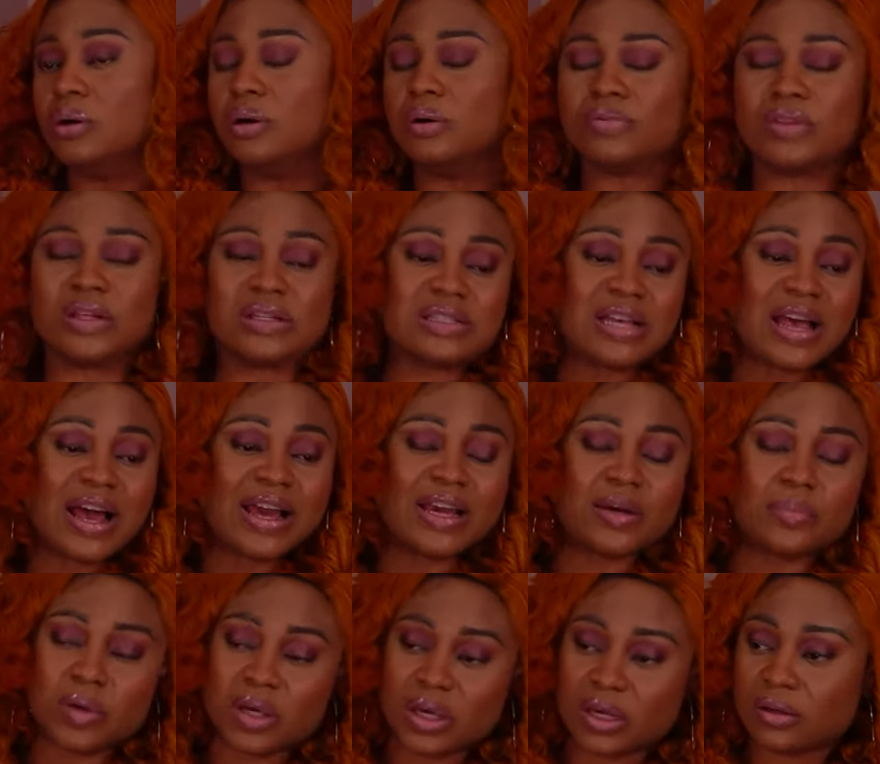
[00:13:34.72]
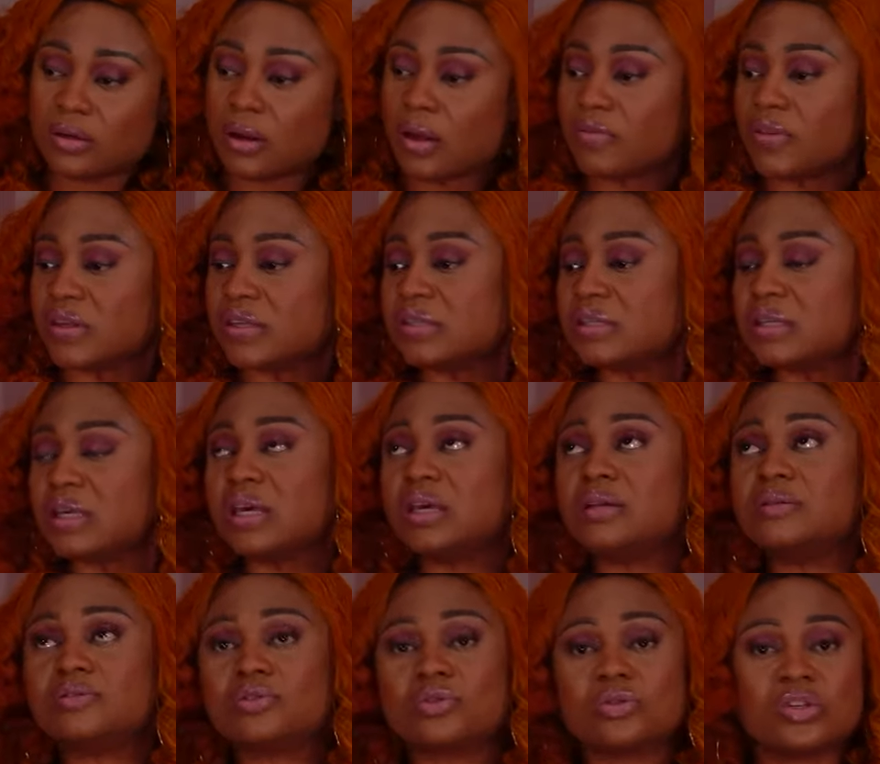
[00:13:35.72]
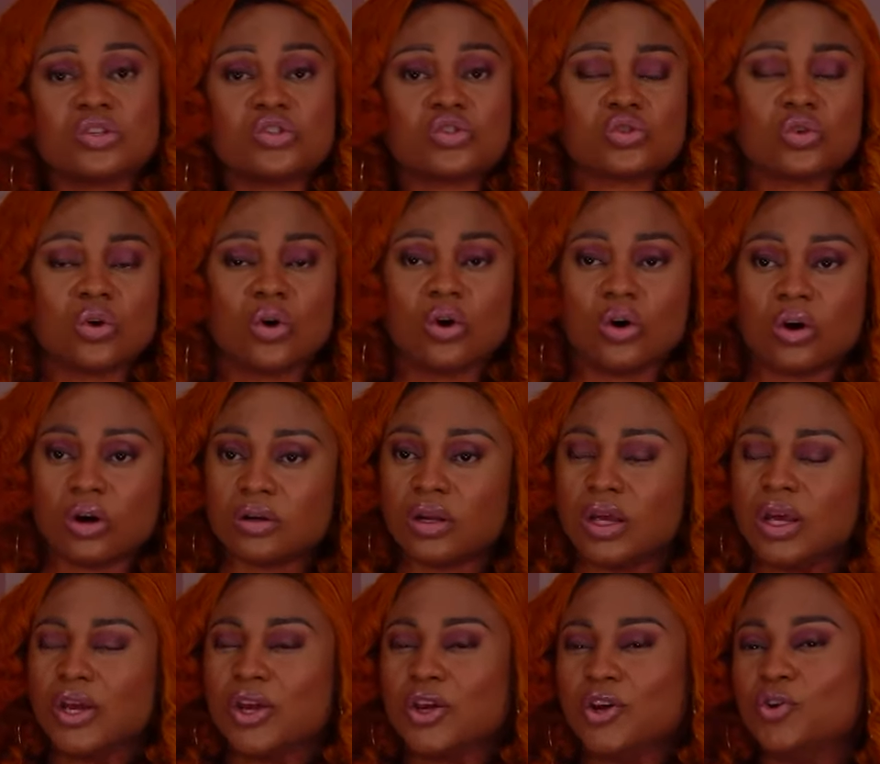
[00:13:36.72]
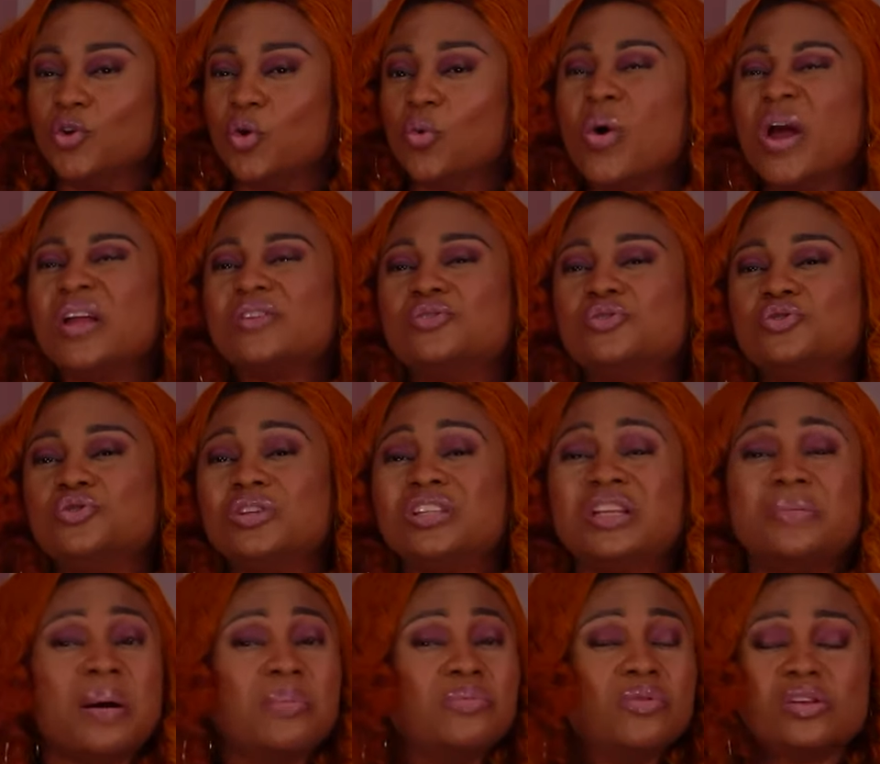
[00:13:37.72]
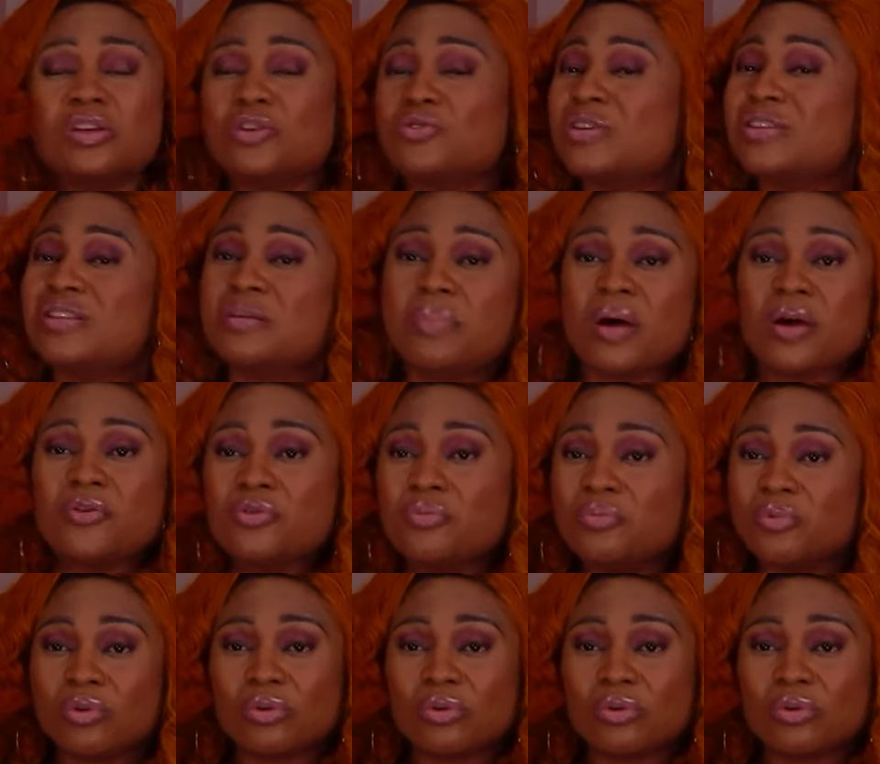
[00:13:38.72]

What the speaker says: the timing, the skin to the sun, you know, where to do it. The Bible did not say do it in the bedroom.